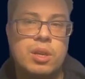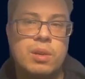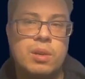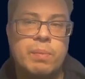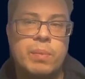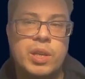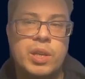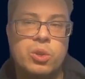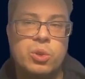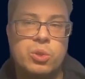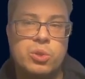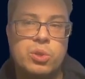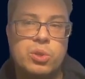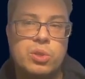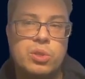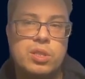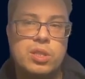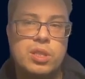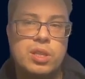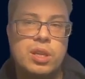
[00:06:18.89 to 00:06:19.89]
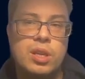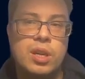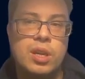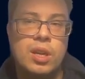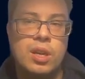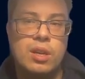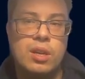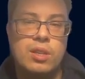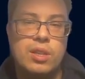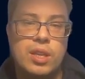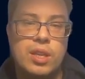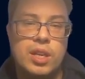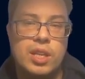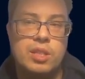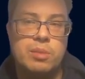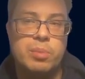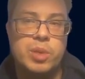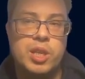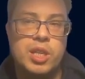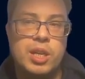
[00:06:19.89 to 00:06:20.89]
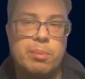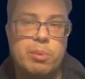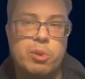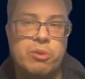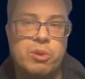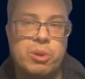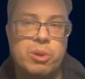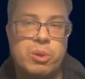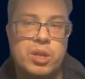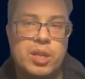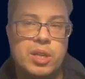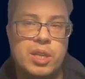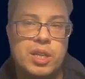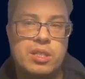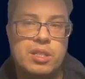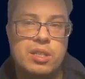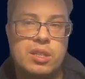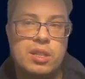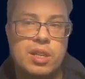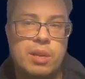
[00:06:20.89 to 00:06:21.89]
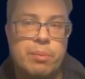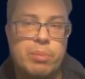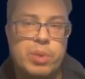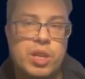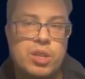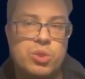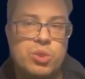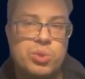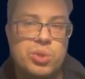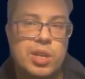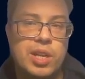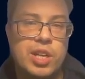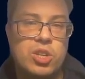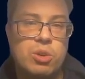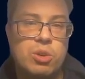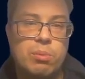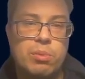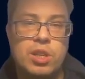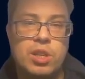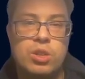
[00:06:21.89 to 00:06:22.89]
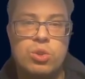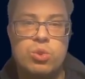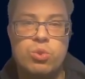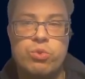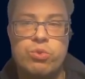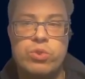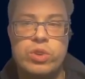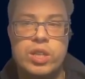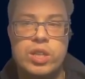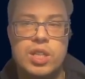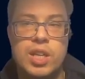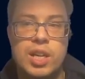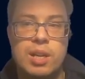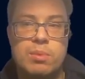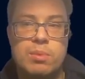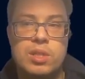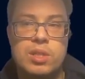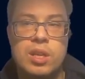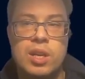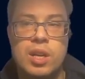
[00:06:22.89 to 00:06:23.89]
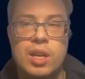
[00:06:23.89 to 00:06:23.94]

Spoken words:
but also see the speed up of our tests compared to Selenium in 2-3 times